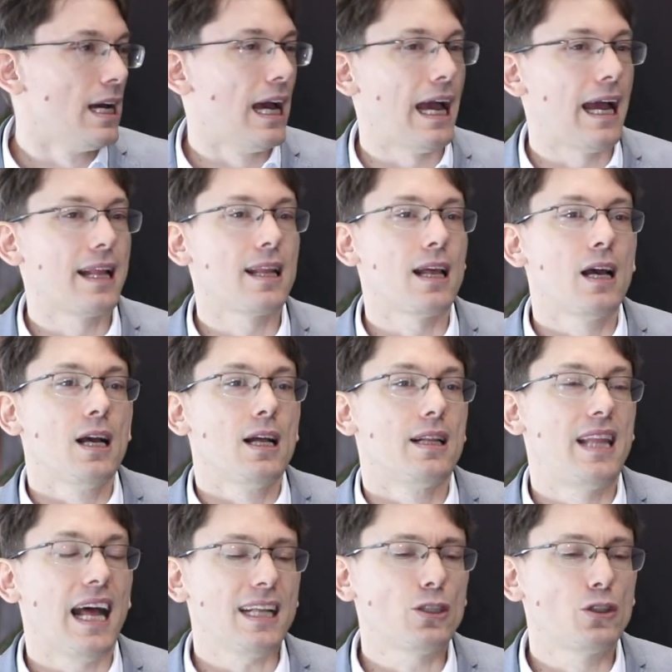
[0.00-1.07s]
And
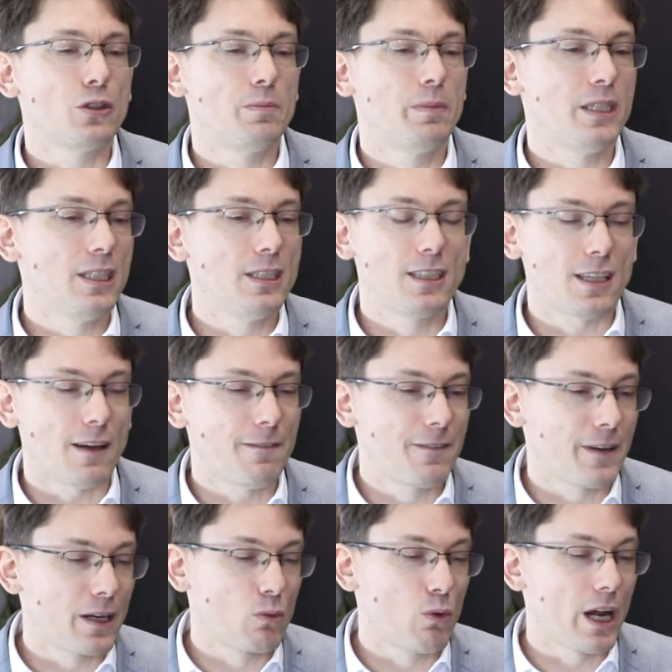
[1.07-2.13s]
that could be
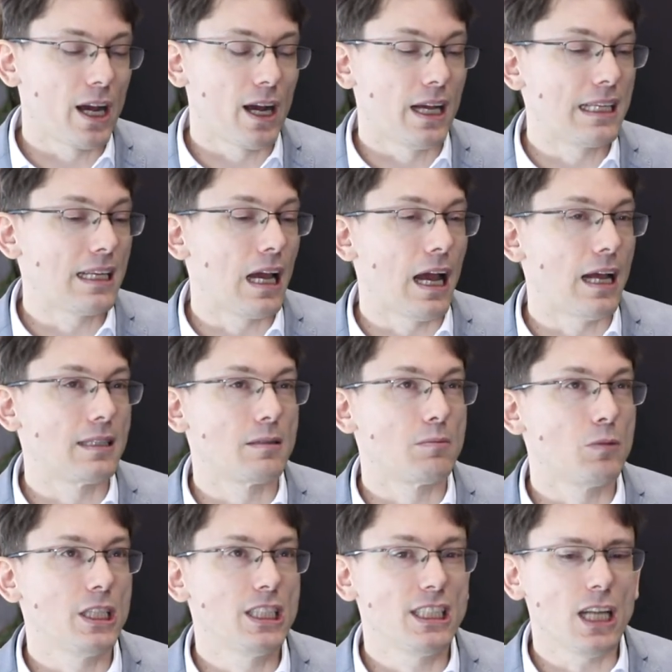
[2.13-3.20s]
something where, and
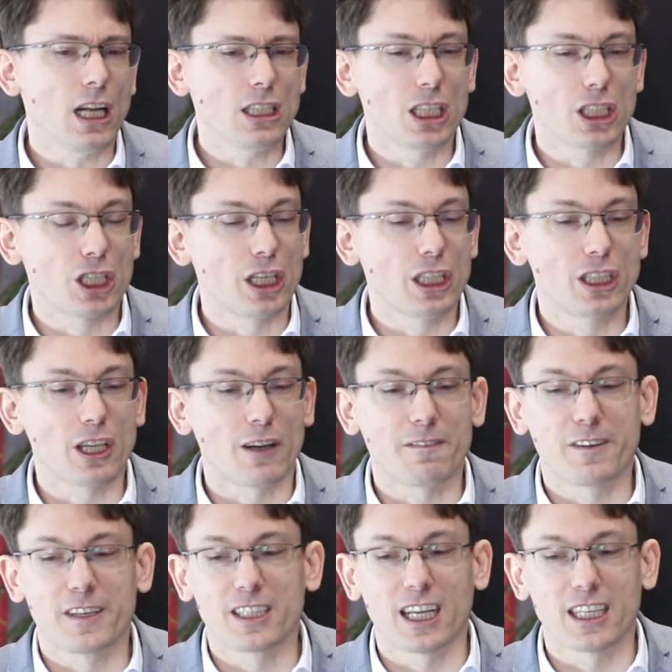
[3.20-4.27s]
it's not necessarily
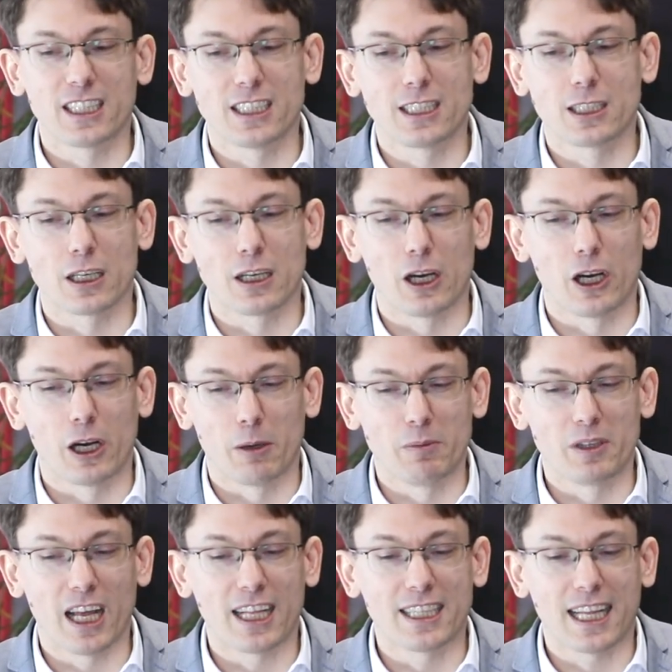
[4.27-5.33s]
something that is,
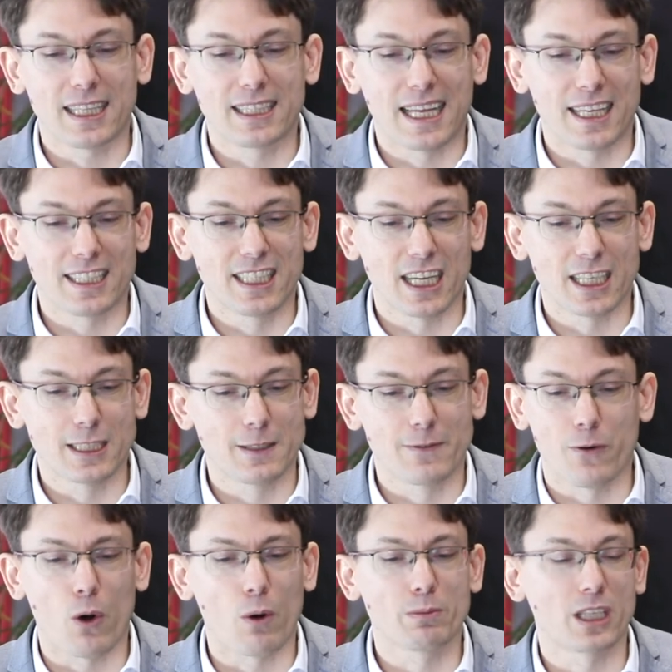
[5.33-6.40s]
that can take
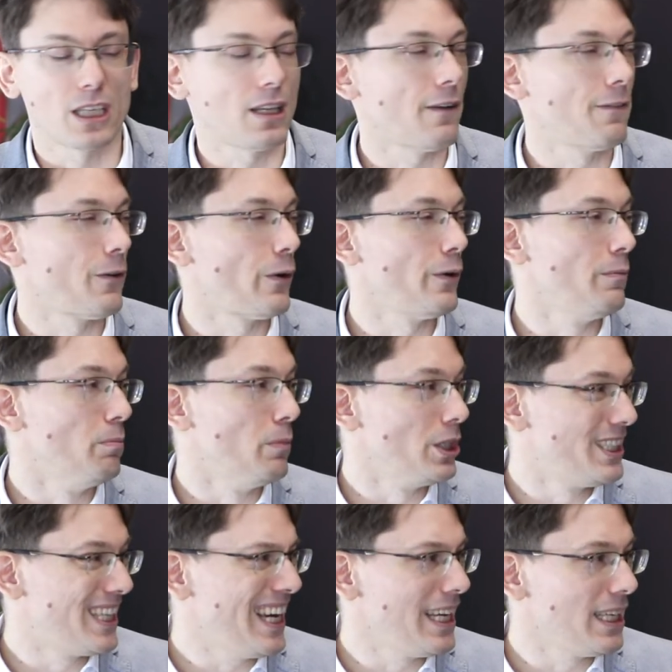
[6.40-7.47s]
forms that are very
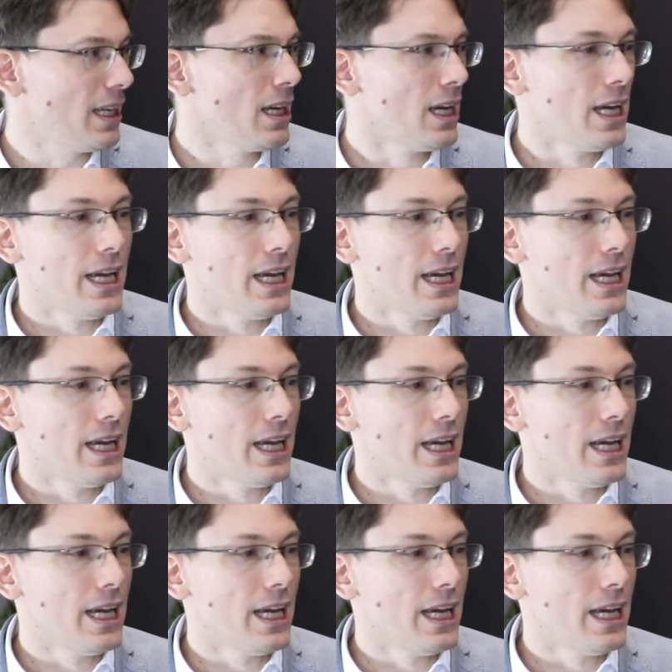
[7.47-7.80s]
mundane.